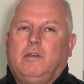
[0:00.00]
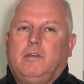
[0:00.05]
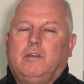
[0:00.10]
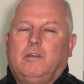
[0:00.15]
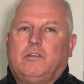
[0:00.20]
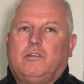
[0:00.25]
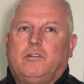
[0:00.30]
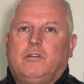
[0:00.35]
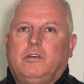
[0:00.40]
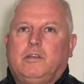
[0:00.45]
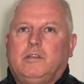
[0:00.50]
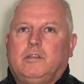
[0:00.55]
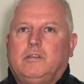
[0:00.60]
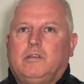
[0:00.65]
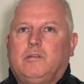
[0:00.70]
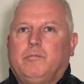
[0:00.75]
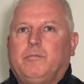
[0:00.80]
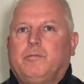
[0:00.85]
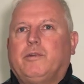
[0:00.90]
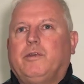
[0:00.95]
you're trying to
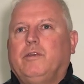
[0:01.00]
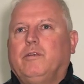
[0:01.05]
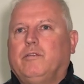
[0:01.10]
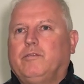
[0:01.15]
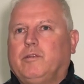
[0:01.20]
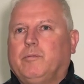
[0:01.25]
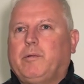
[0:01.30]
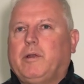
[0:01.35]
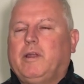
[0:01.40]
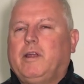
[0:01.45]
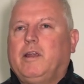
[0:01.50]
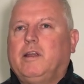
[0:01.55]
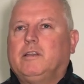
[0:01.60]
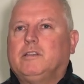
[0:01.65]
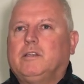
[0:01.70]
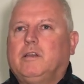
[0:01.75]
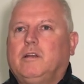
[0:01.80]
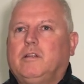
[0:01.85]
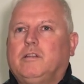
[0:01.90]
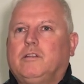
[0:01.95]
improve the players
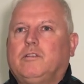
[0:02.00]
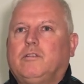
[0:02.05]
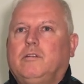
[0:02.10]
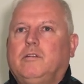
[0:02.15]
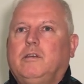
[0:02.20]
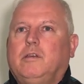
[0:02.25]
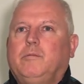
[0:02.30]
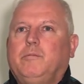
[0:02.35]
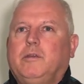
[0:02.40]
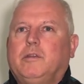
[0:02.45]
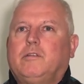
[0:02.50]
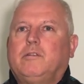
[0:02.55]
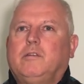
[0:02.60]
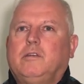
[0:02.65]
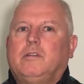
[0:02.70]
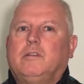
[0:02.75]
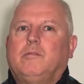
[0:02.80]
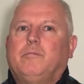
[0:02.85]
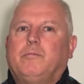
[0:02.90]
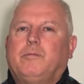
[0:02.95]
all the time. You're
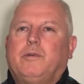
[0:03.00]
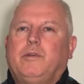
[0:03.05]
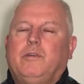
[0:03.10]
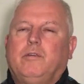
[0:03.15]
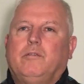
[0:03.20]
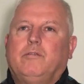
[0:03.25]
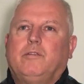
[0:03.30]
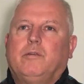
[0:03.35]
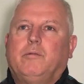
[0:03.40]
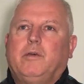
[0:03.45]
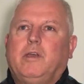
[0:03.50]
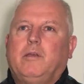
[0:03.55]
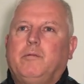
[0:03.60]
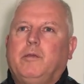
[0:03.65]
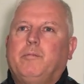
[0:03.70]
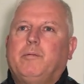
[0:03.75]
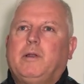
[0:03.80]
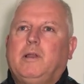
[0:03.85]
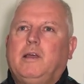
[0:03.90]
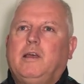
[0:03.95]
trying to improve the way
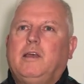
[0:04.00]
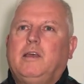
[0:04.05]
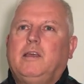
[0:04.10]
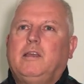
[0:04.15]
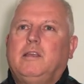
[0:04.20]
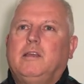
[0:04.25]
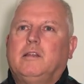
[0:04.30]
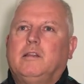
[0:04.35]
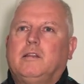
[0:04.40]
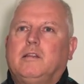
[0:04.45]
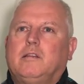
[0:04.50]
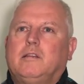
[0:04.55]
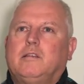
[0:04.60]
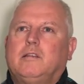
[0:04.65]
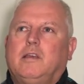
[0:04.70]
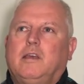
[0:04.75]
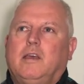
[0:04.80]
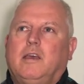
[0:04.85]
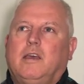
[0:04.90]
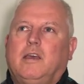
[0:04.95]
we play,
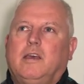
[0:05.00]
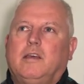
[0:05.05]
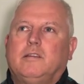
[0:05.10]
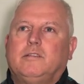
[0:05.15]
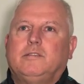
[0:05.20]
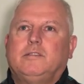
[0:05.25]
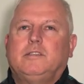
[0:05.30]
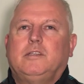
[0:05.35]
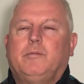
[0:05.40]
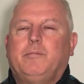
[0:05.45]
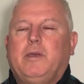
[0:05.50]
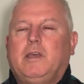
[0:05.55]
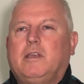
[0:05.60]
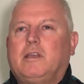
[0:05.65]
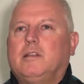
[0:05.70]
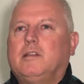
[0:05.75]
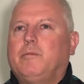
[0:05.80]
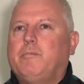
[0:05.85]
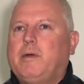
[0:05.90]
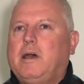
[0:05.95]
and you're
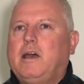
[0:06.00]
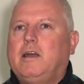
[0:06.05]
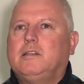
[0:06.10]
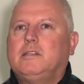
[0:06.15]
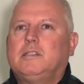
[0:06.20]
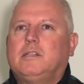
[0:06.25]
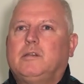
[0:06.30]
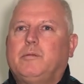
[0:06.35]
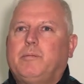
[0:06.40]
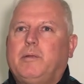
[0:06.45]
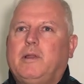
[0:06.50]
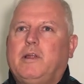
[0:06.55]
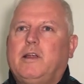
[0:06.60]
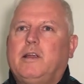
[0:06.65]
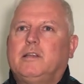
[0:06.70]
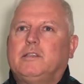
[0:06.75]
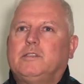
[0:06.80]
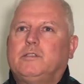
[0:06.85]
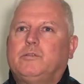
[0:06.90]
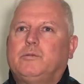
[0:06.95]
making demands of the
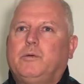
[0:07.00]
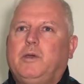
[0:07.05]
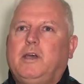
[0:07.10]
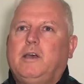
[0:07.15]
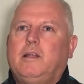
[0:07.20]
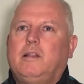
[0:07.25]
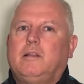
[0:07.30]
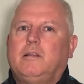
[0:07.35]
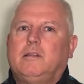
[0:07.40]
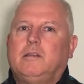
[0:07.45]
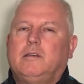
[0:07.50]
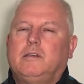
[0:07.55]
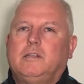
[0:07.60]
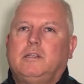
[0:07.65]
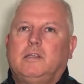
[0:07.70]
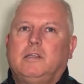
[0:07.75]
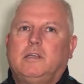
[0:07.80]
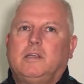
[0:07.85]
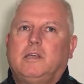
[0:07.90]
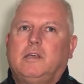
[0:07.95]
players as well. I
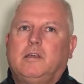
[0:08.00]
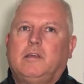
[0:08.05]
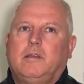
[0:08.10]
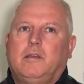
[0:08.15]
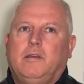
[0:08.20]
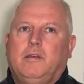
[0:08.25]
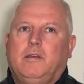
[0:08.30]
think,